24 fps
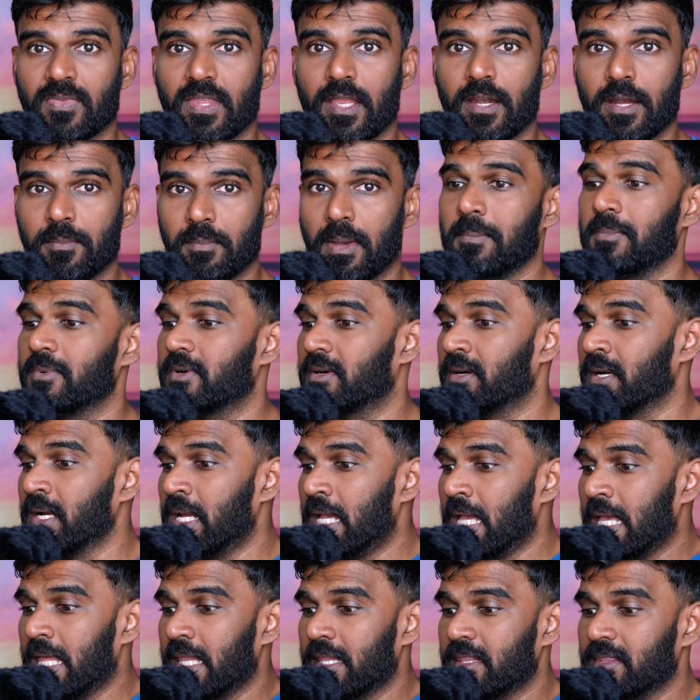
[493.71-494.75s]
Remember,
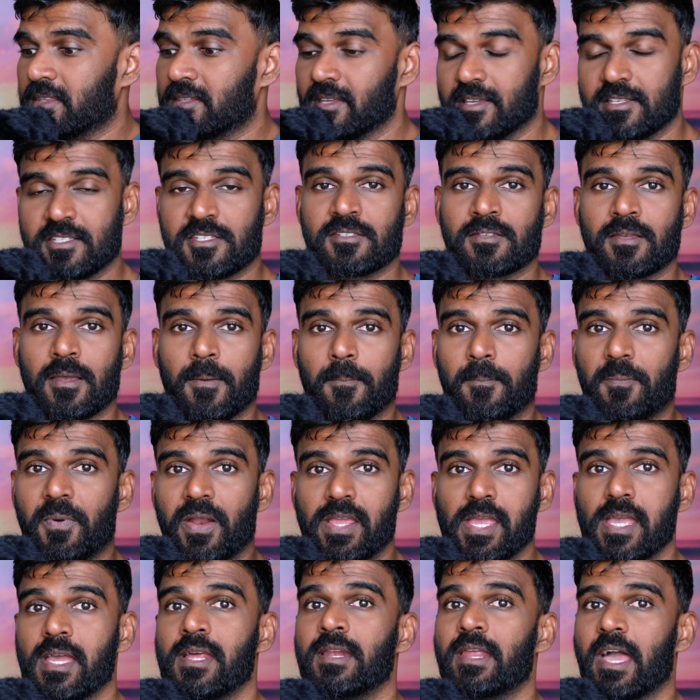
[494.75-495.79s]
this
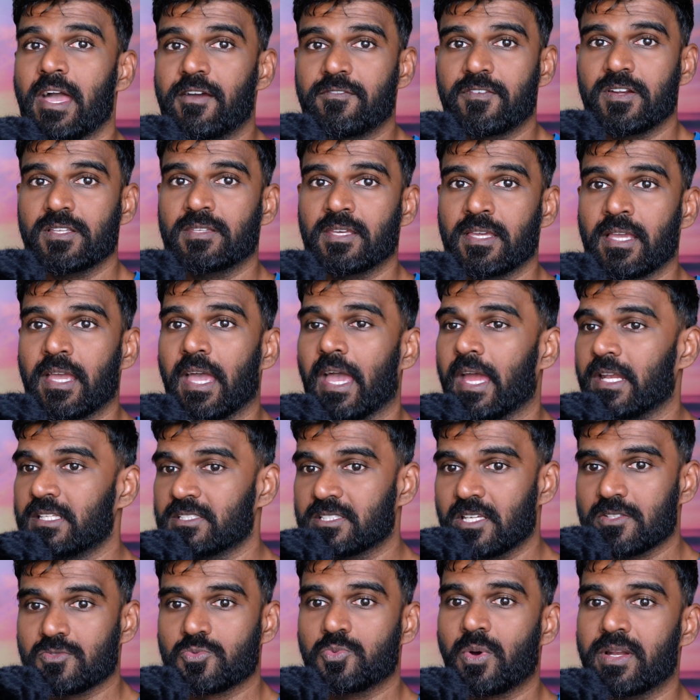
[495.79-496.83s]
bringing in everything in
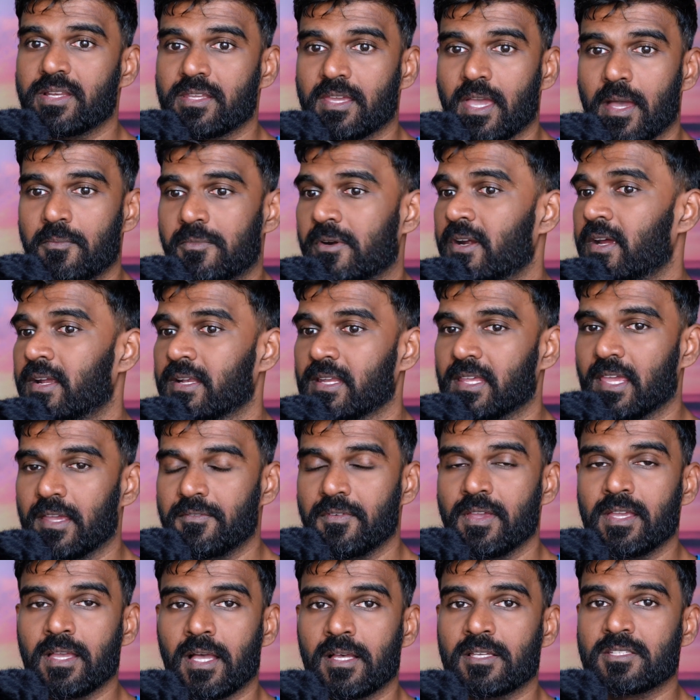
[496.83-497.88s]
just one camera and
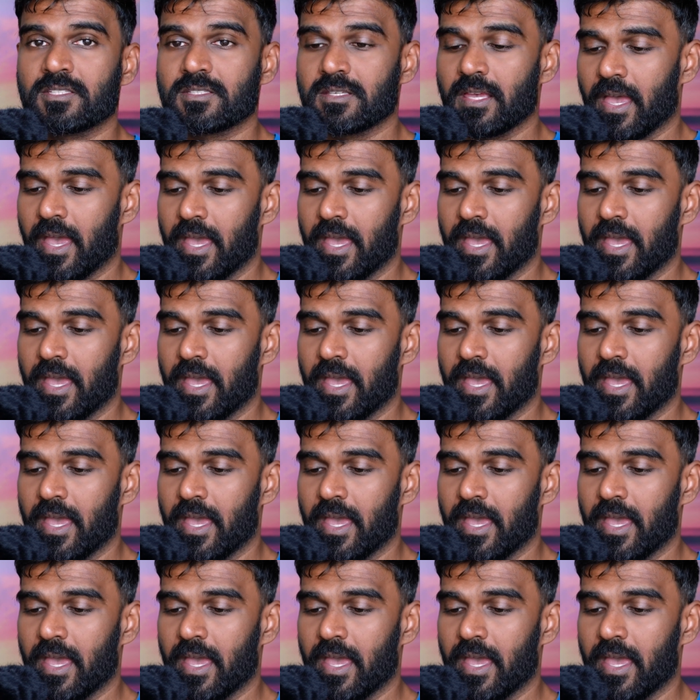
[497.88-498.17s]
giving us,